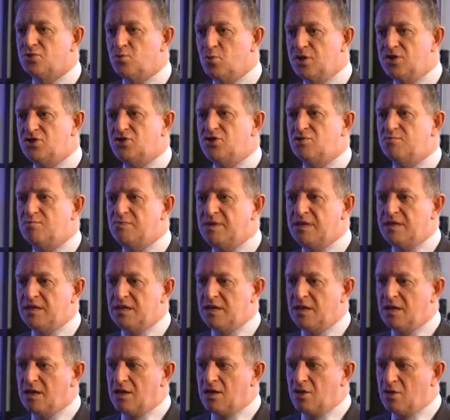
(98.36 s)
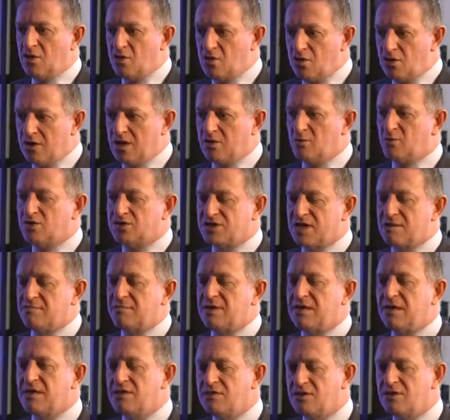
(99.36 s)
we should be learning what's
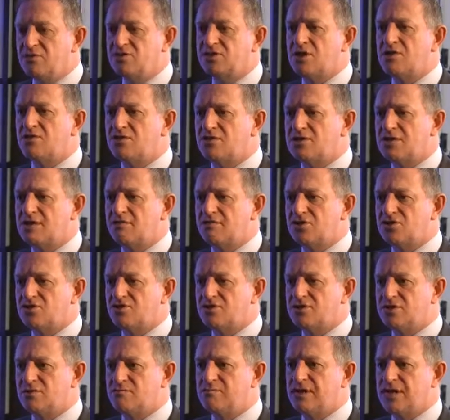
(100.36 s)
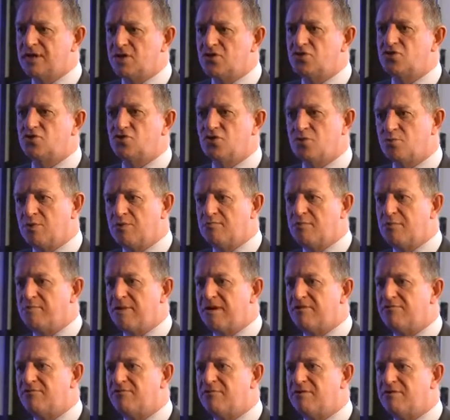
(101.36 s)
happening in those other territories and making sure that we're
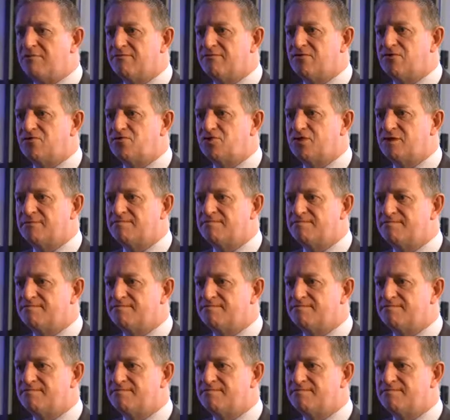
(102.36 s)
prepared for it in the future.